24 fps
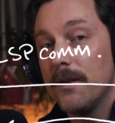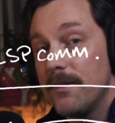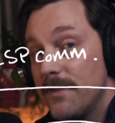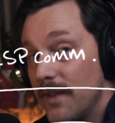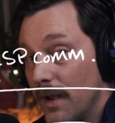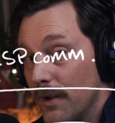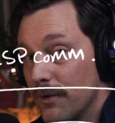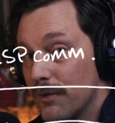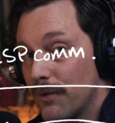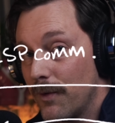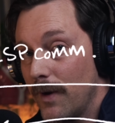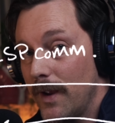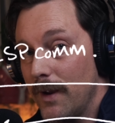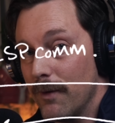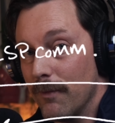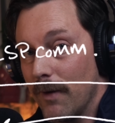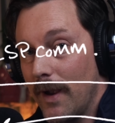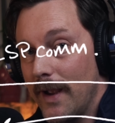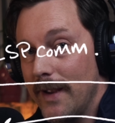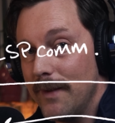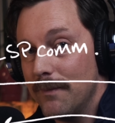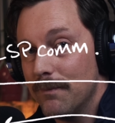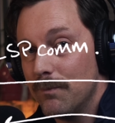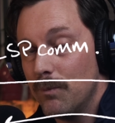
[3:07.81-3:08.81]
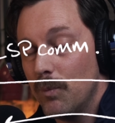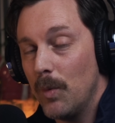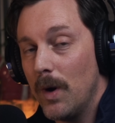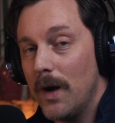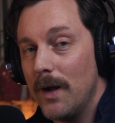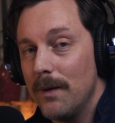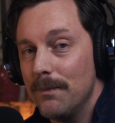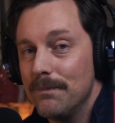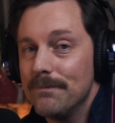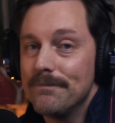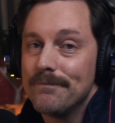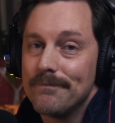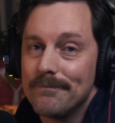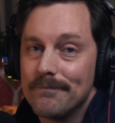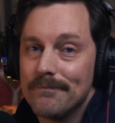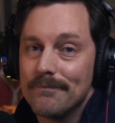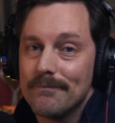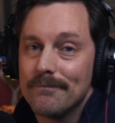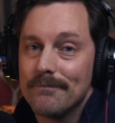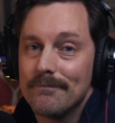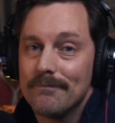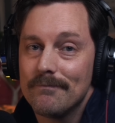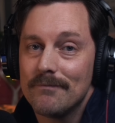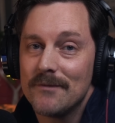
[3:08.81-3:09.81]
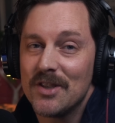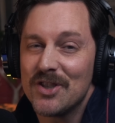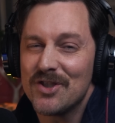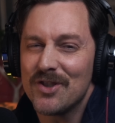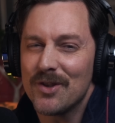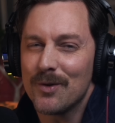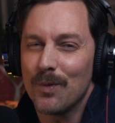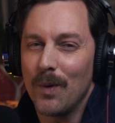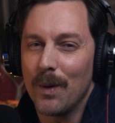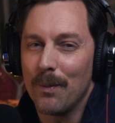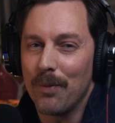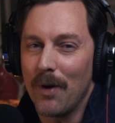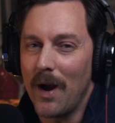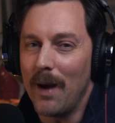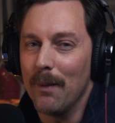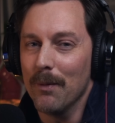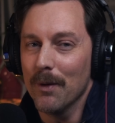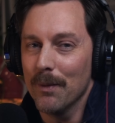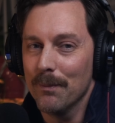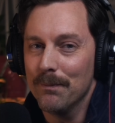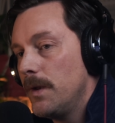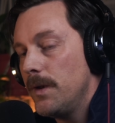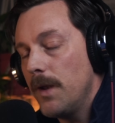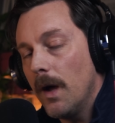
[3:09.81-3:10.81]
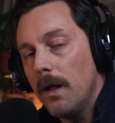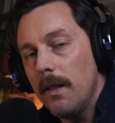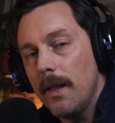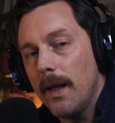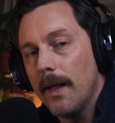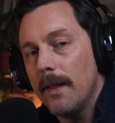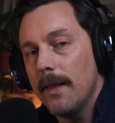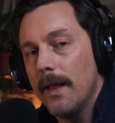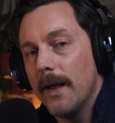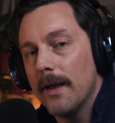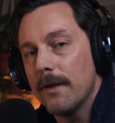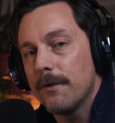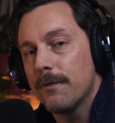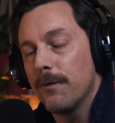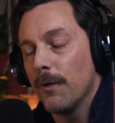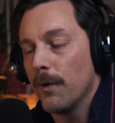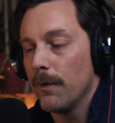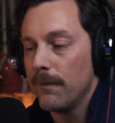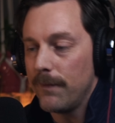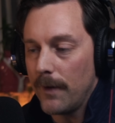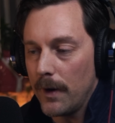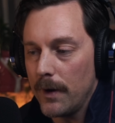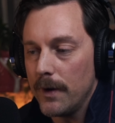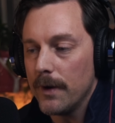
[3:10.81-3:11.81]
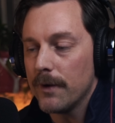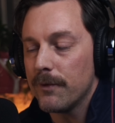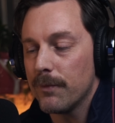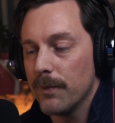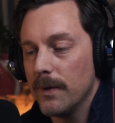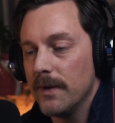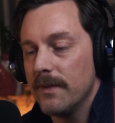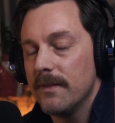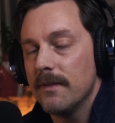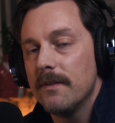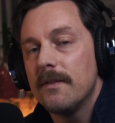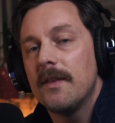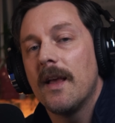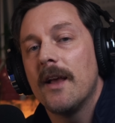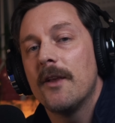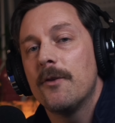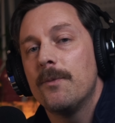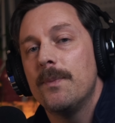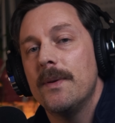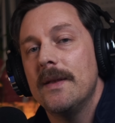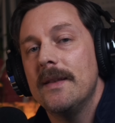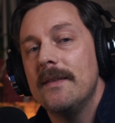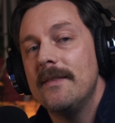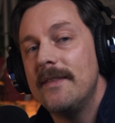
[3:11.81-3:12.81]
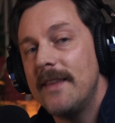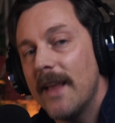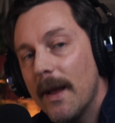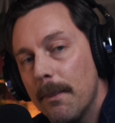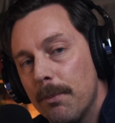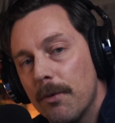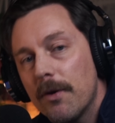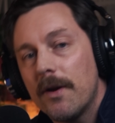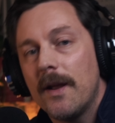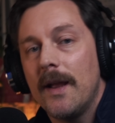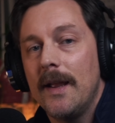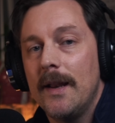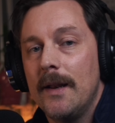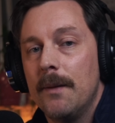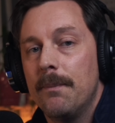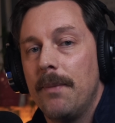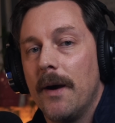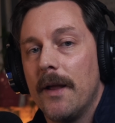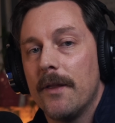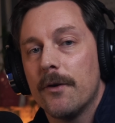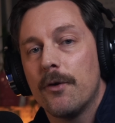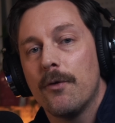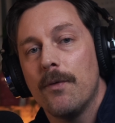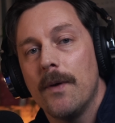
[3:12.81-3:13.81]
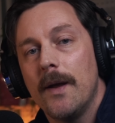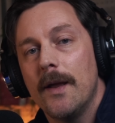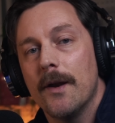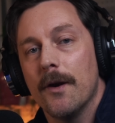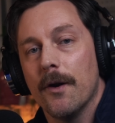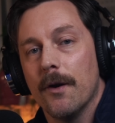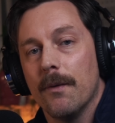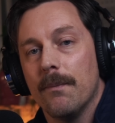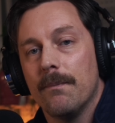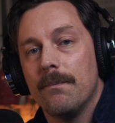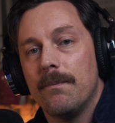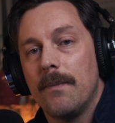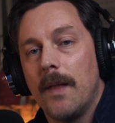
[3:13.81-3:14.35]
Sounds great, right? Well, there's just one problem. null L S, for various reasons, has been deprecated by the creator.